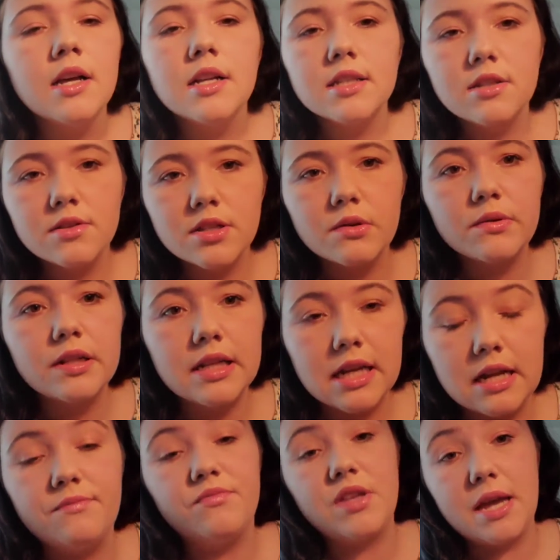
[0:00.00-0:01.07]
So it's a really
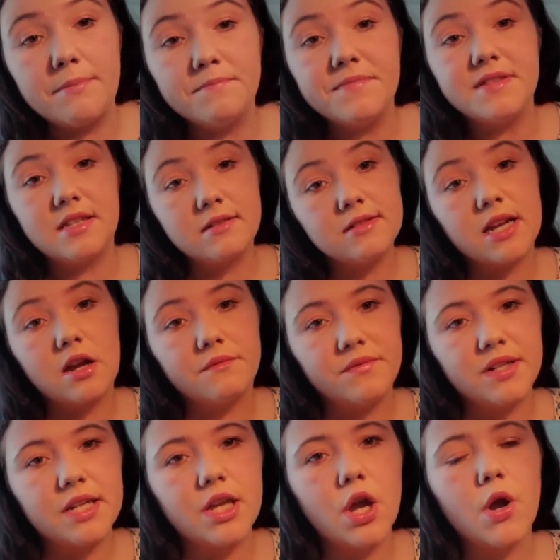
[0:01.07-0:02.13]
in-depth sit-down
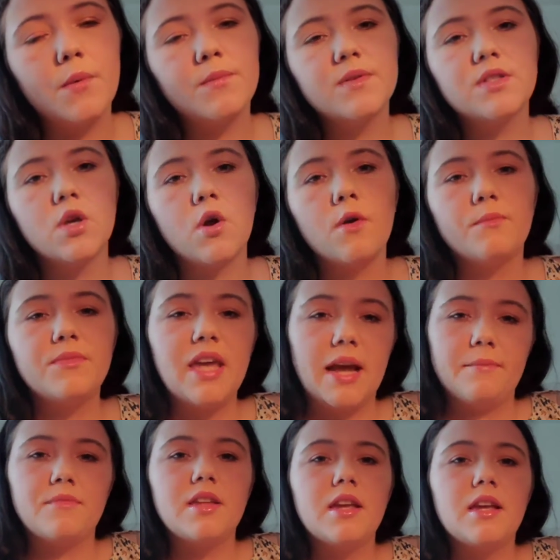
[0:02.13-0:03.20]
video. So yeah,
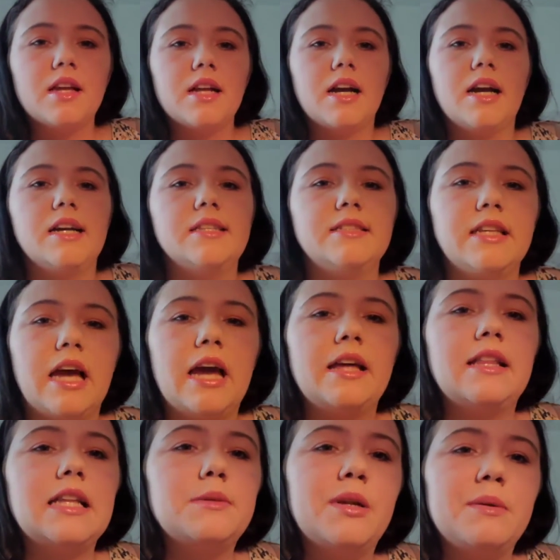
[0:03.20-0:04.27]
guys,
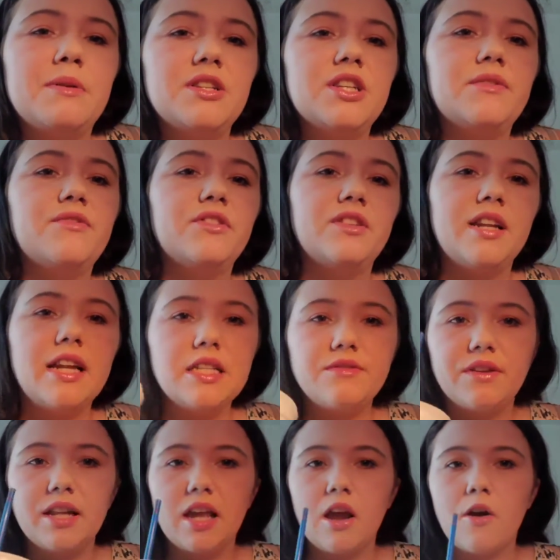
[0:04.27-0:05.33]
that's pretty much it for today's
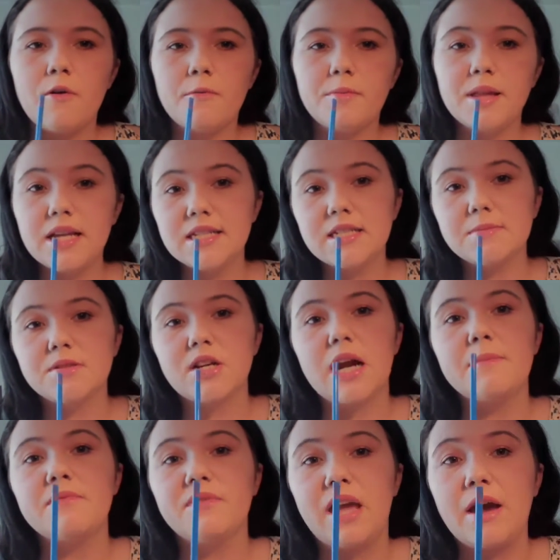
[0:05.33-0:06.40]
video. Please
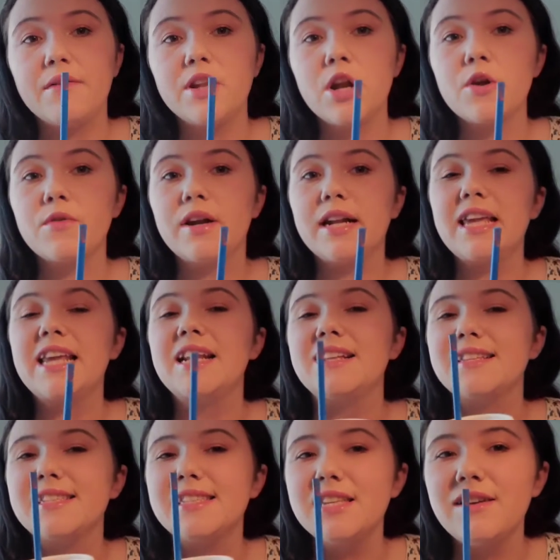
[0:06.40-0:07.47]
subscribe if you haven't already, and I'll
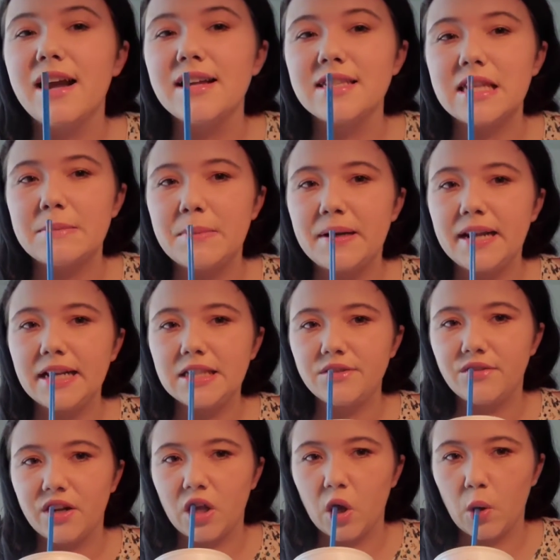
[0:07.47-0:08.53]
see you guys in my next
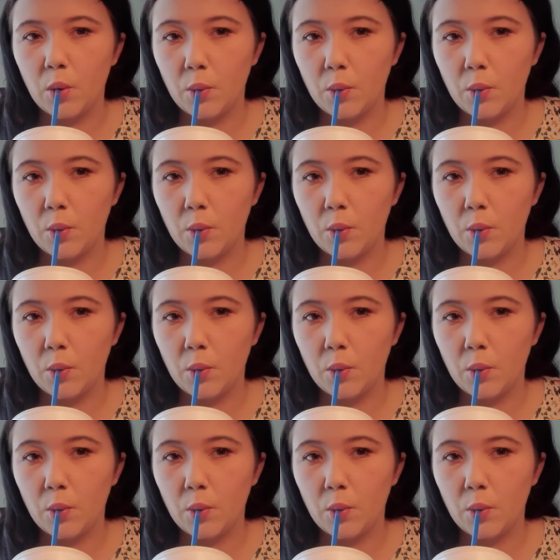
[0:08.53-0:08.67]
video.